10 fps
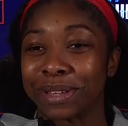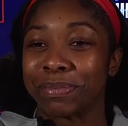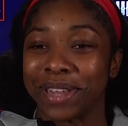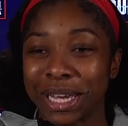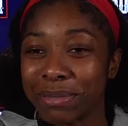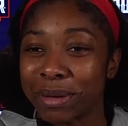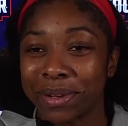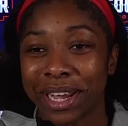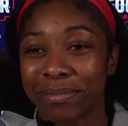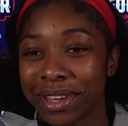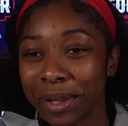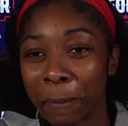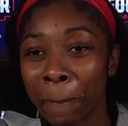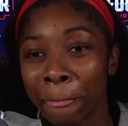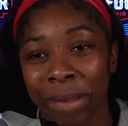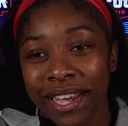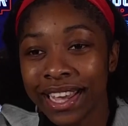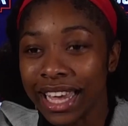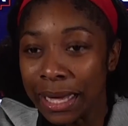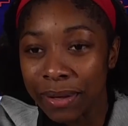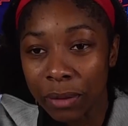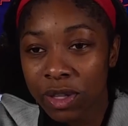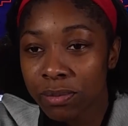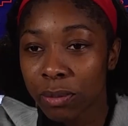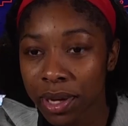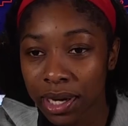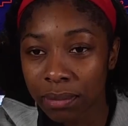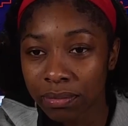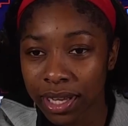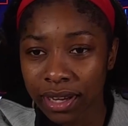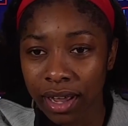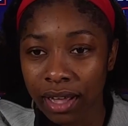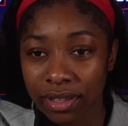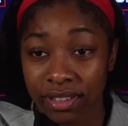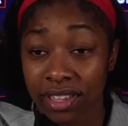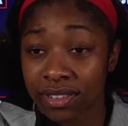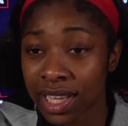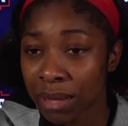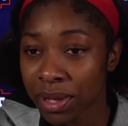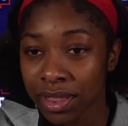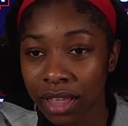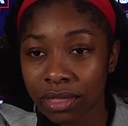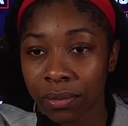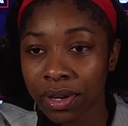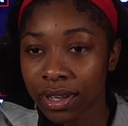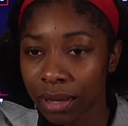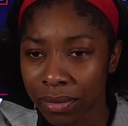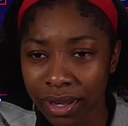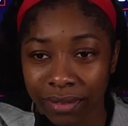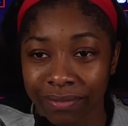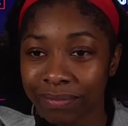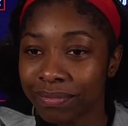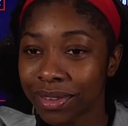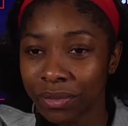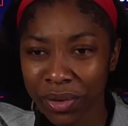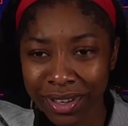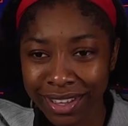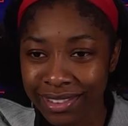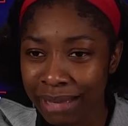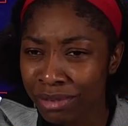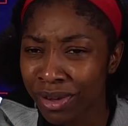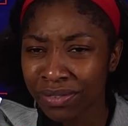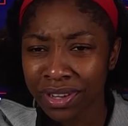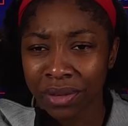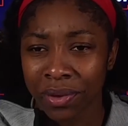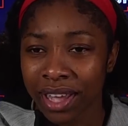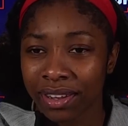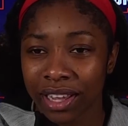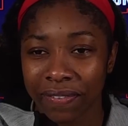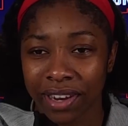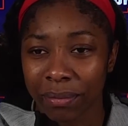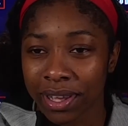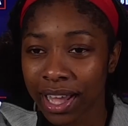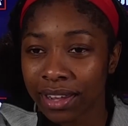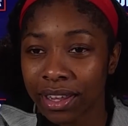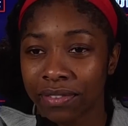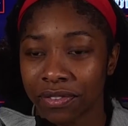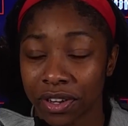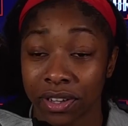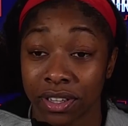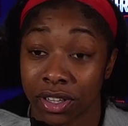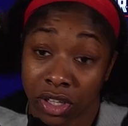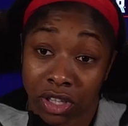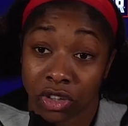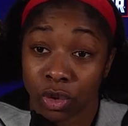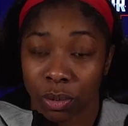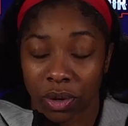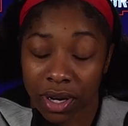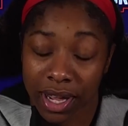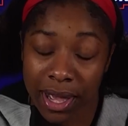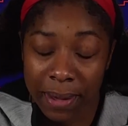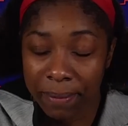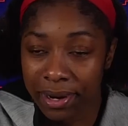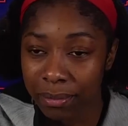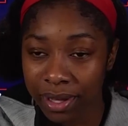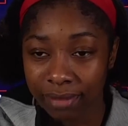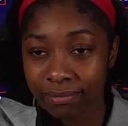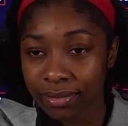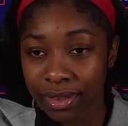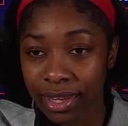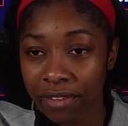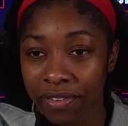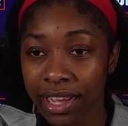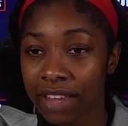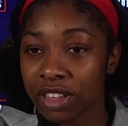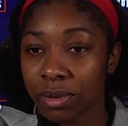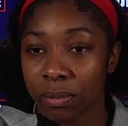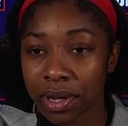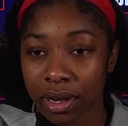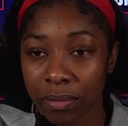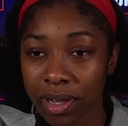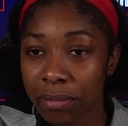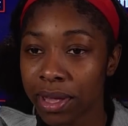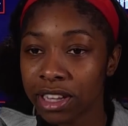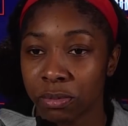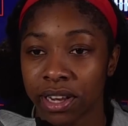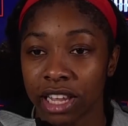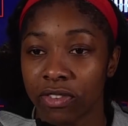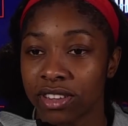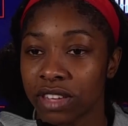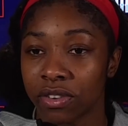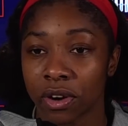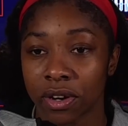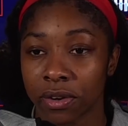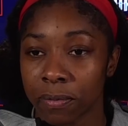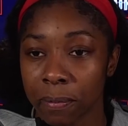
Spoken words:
playing me. But, I mean, it was momentum. And to see Sam hit that three, I mean, we can get Sam involved in any way. I love it. I mean, I love her to shoot more. But, I mean, definitely gave us momentum. And it made us play defense even harder.